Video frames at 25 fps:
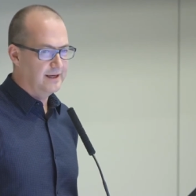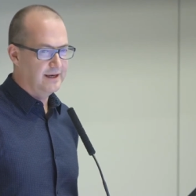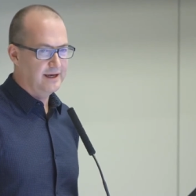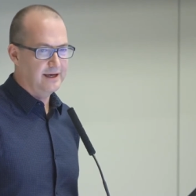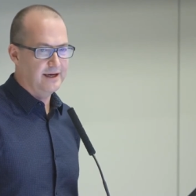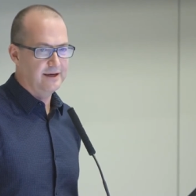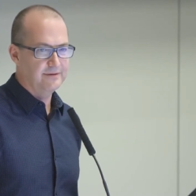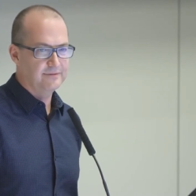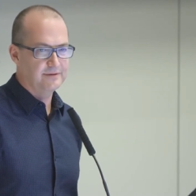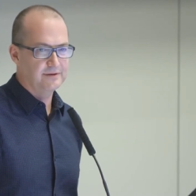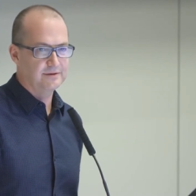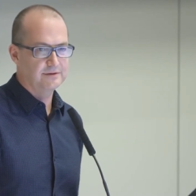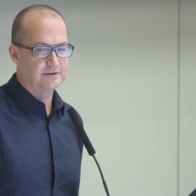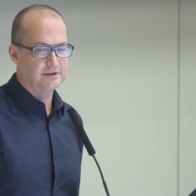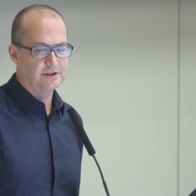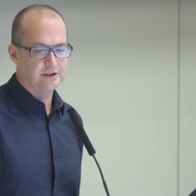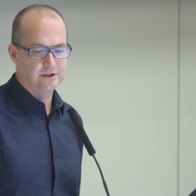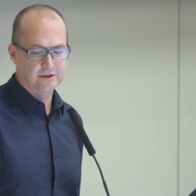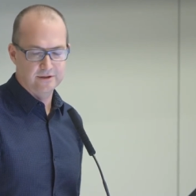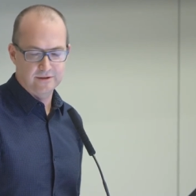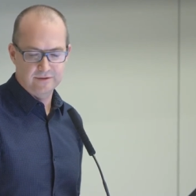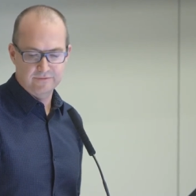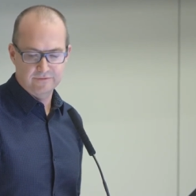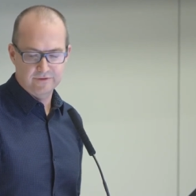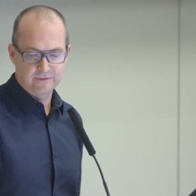I've known
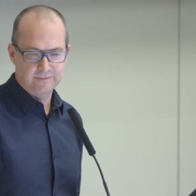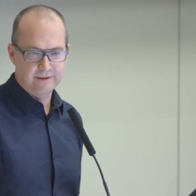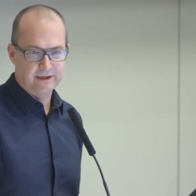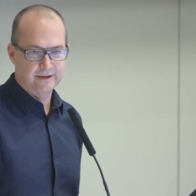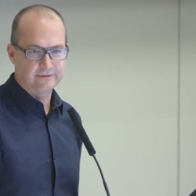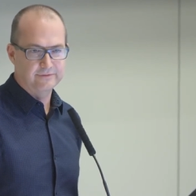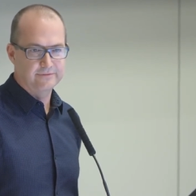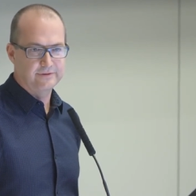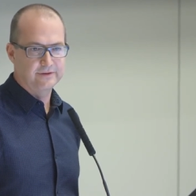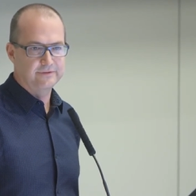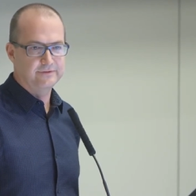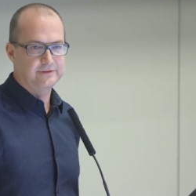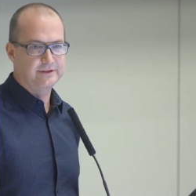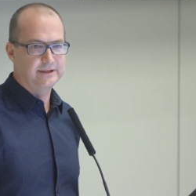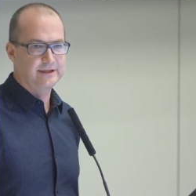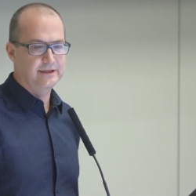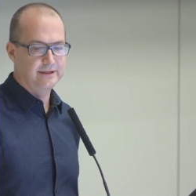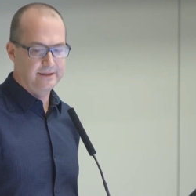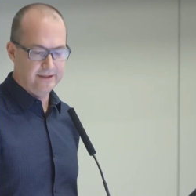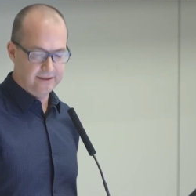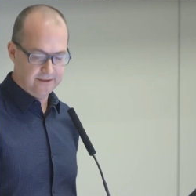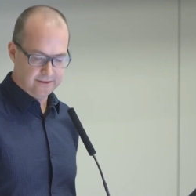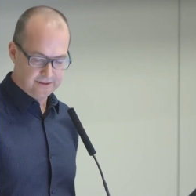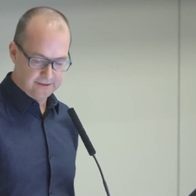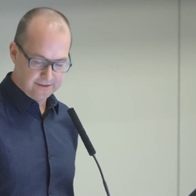John for about 15
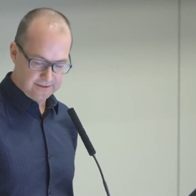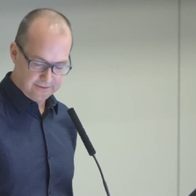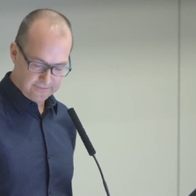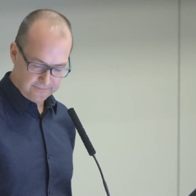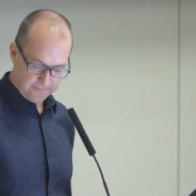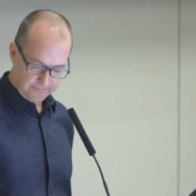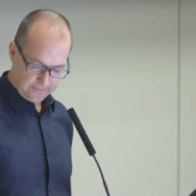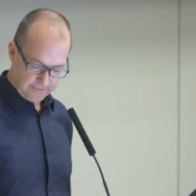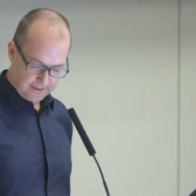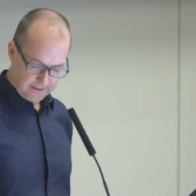years.